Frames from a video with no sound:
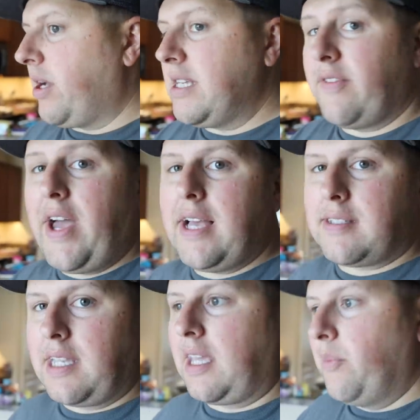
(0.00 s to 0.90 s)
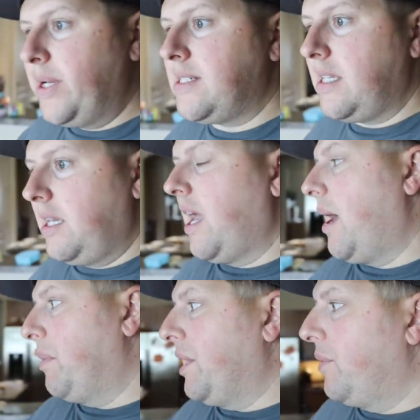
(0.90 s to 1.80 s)
you guys have asked, like, can we see
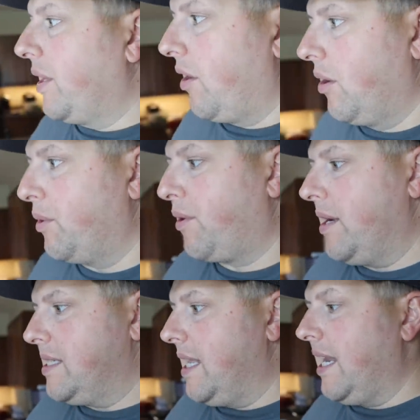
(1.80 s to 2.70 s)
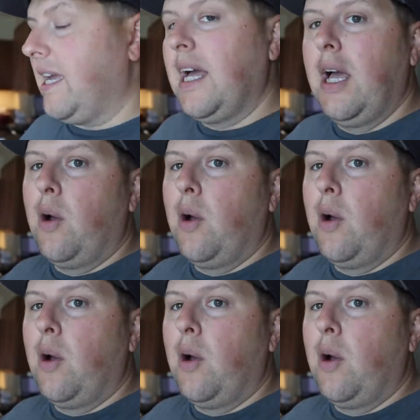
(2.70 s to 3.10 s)
Abbie doing art with Crazy Nanny?